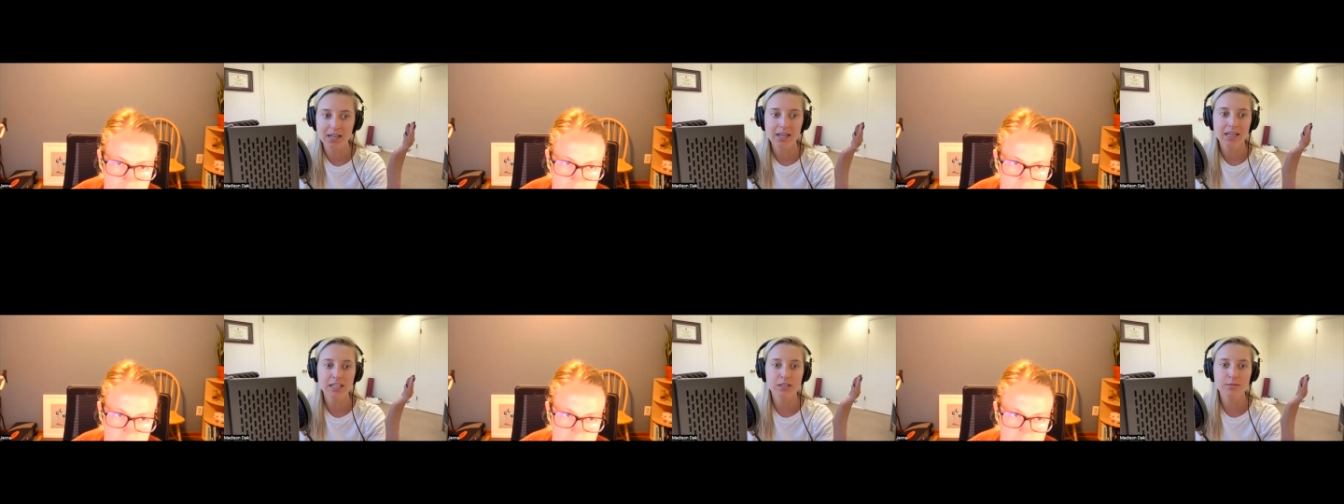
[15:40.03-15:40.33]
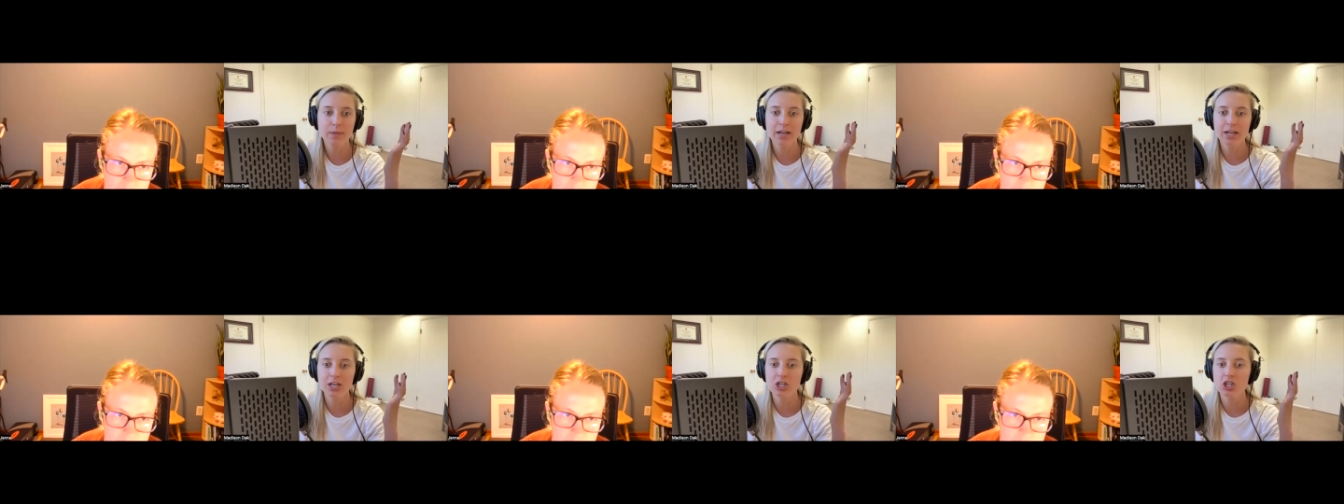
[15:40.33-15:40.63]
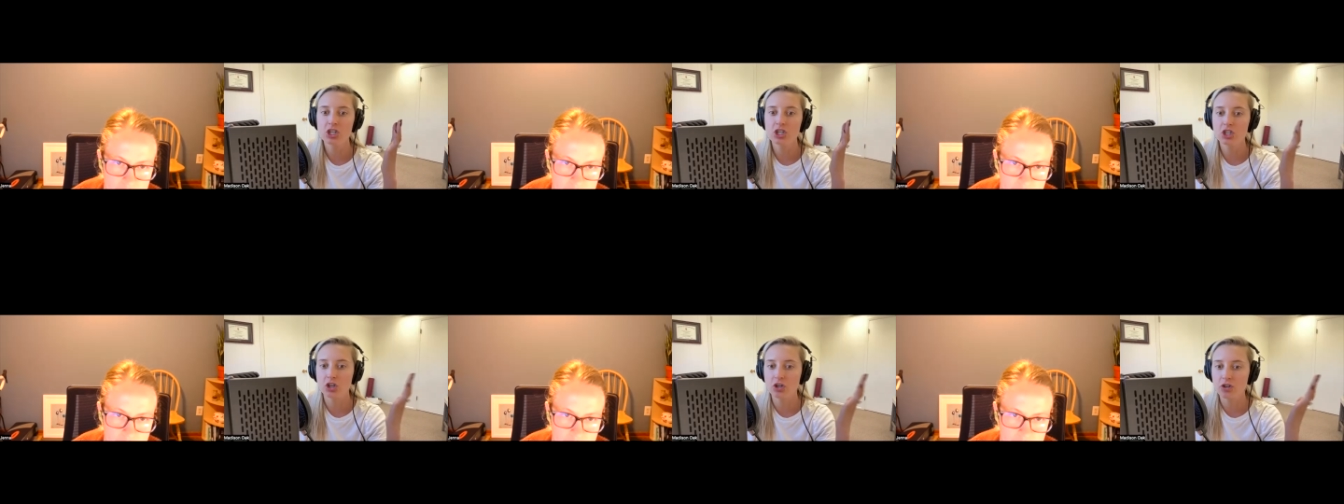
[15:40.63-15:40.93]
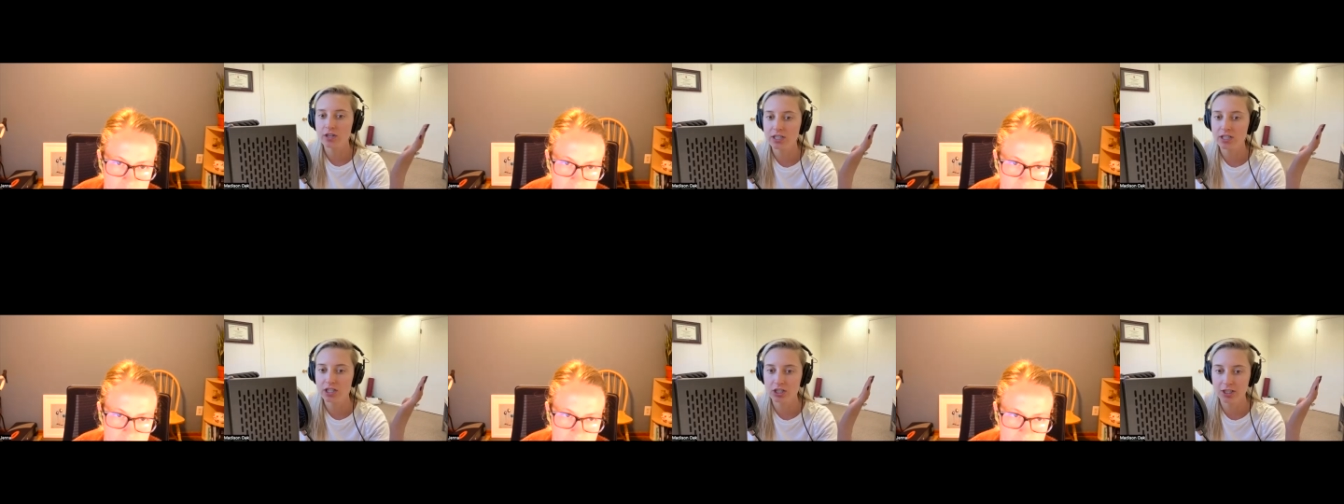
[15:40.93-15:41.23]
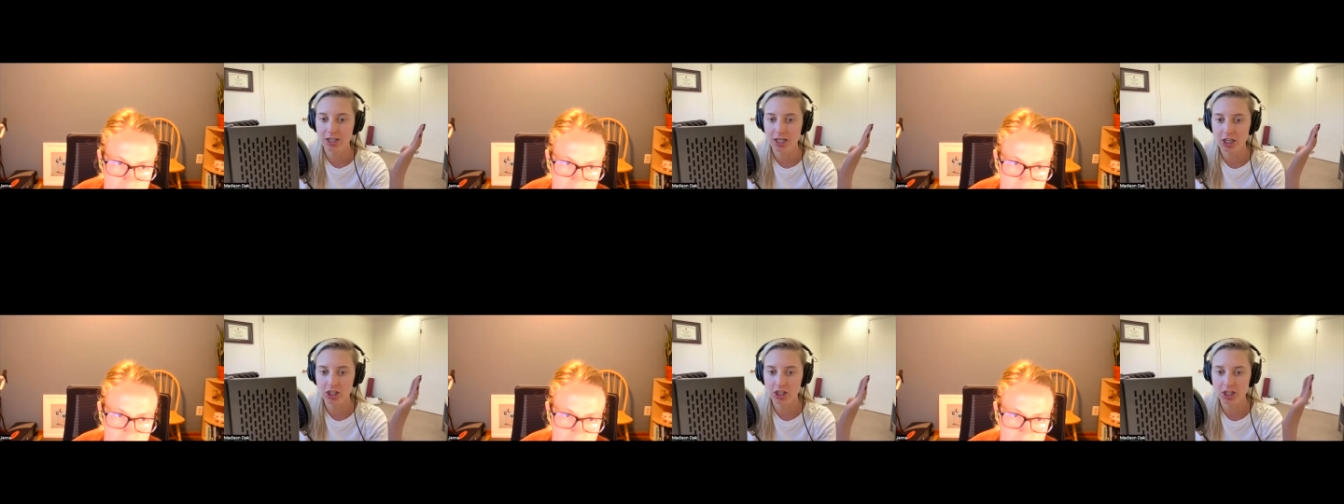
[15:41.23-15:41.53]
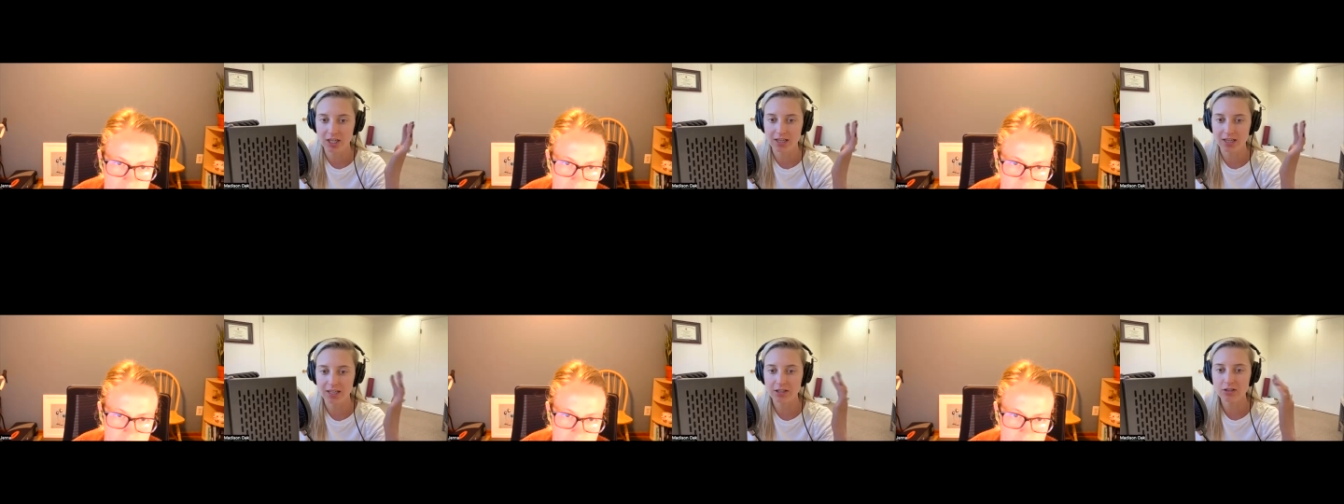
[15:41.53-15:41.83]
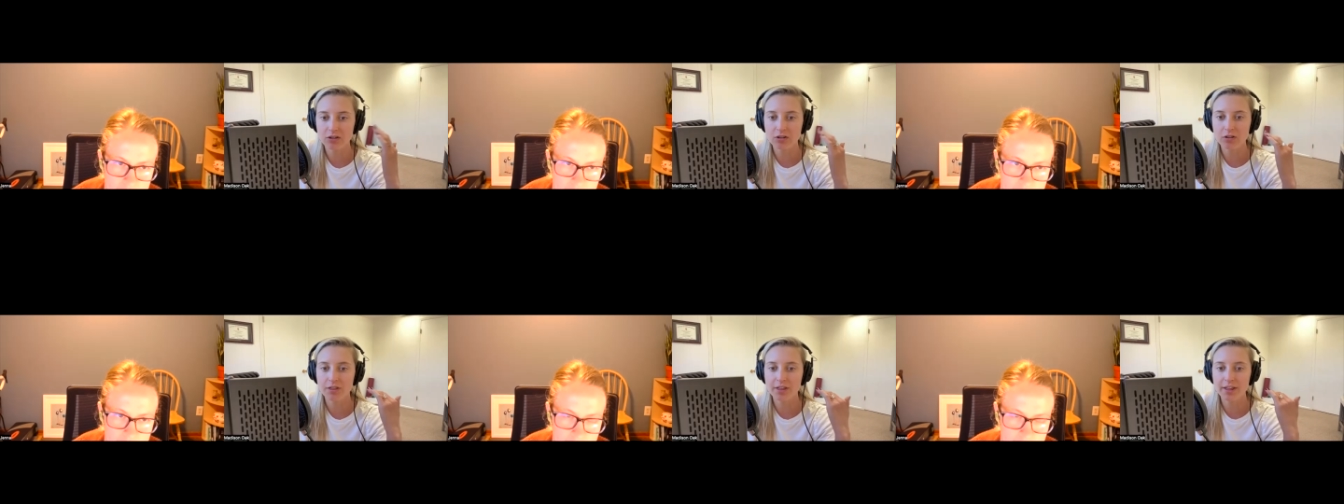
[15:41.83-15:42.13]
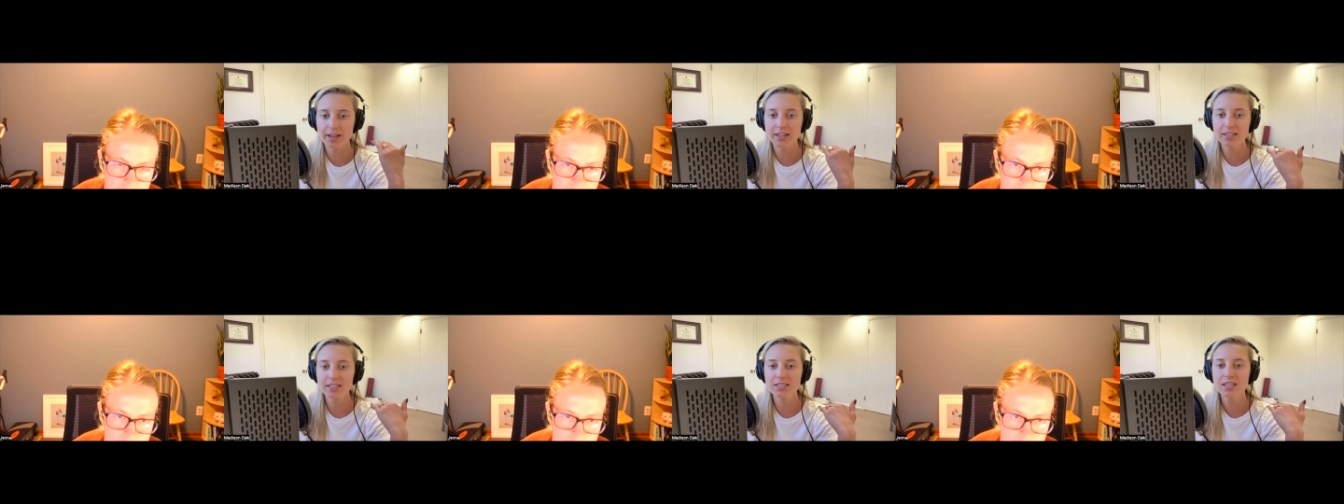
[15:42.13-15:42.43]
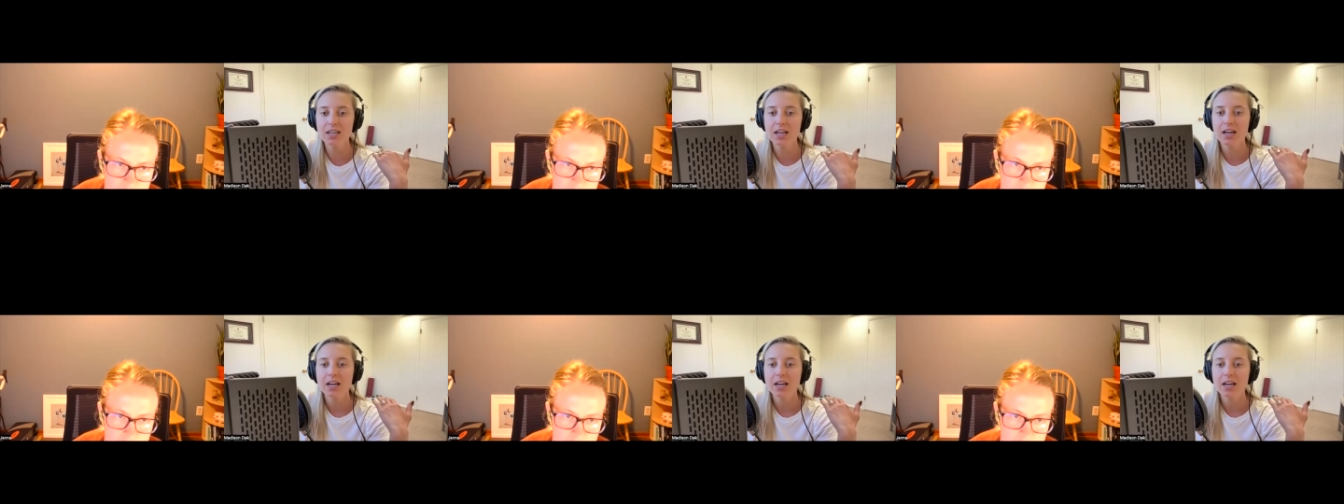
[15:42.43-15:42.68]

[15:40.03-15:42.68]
Is my insurance changing? These are things